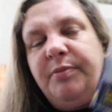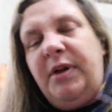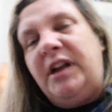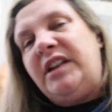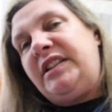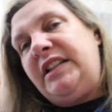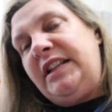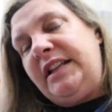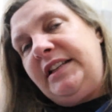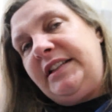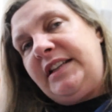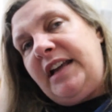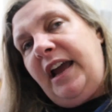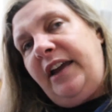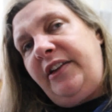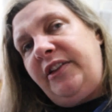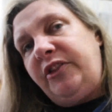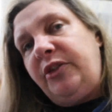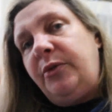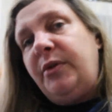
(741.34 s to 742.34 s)
puzzling
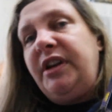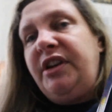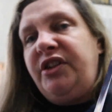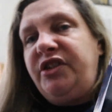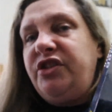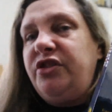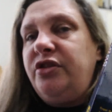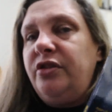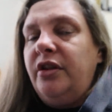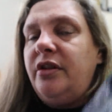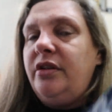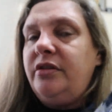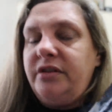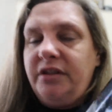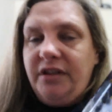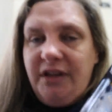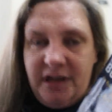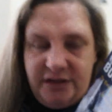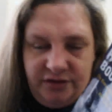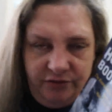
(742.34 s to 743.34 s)
death, so at least she's
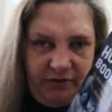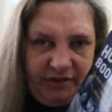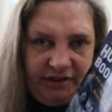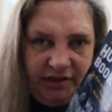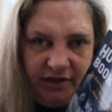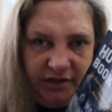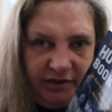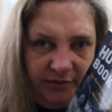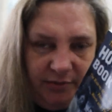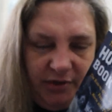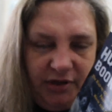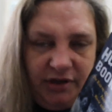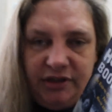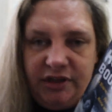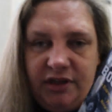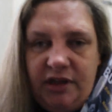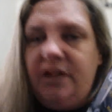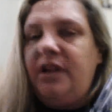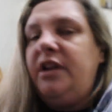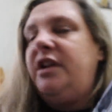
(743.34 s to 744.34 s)
not categorised under
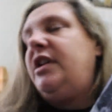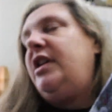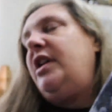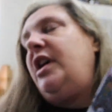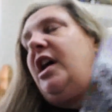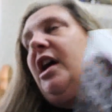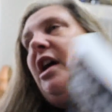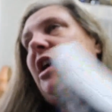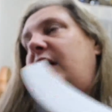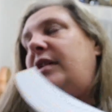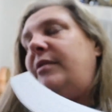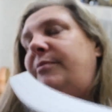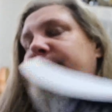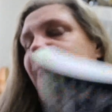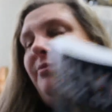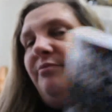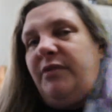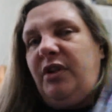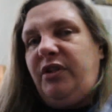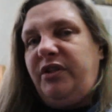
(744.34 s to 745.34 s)
murder,
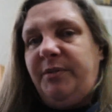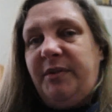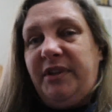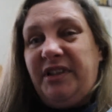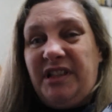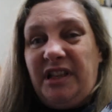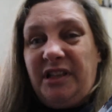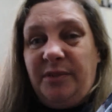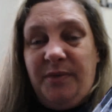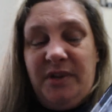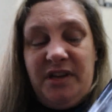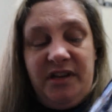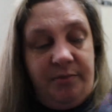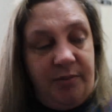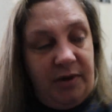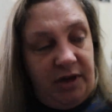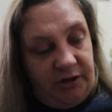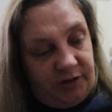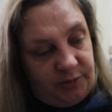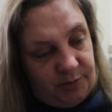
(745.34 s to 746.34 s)
mostly because that's been
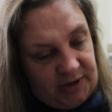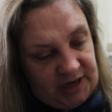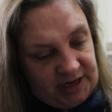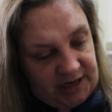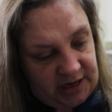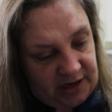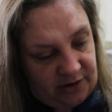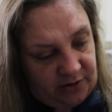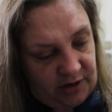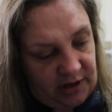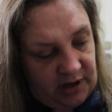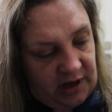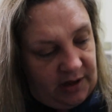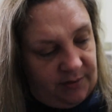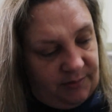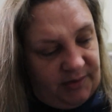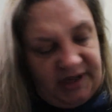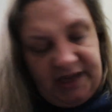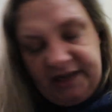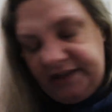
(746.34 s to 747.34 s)
debunked by now.
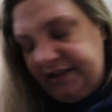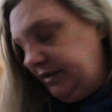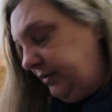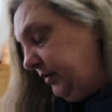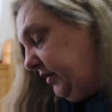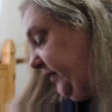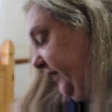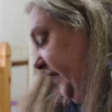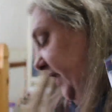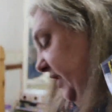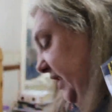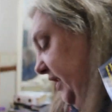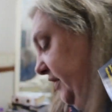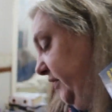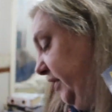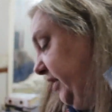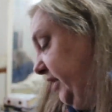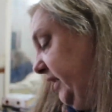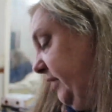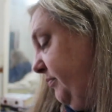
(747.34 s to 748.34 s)
But yes, this was a very
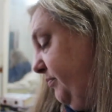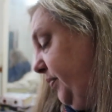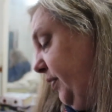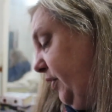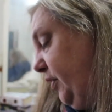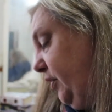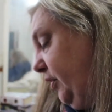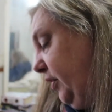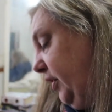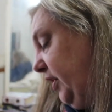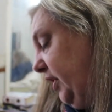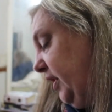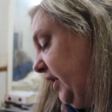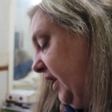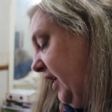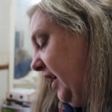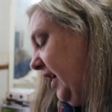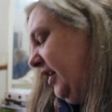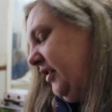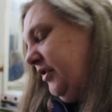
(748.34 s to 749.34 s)
interesting book.
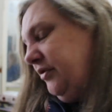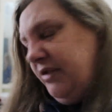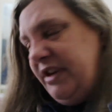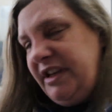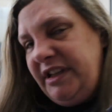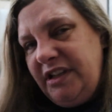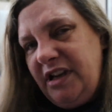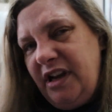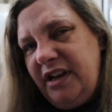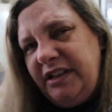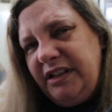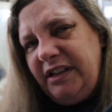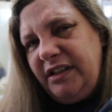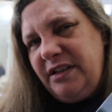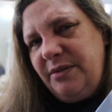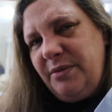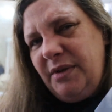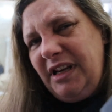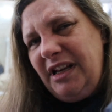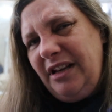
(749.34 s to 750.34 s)
3 stars, because
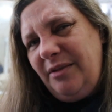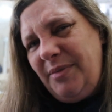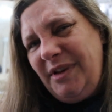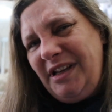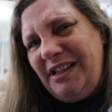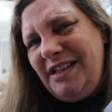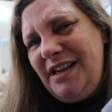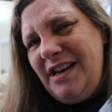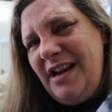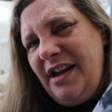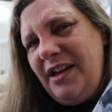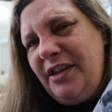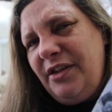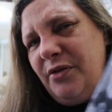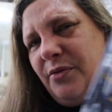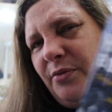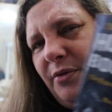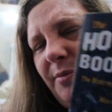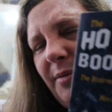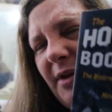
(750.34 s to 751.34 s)
there were little bits in it I
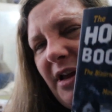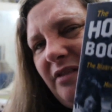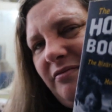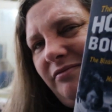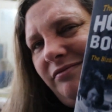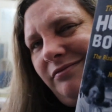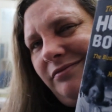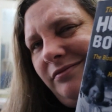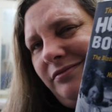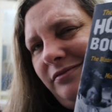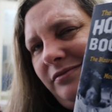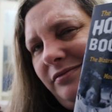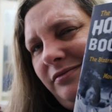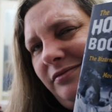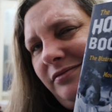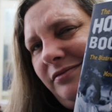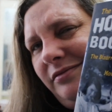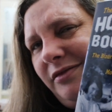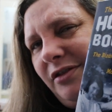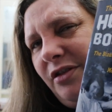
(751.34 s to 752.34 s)
thought were a bit,
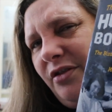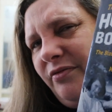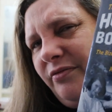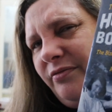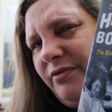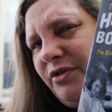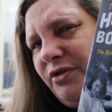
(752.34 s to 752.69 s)
not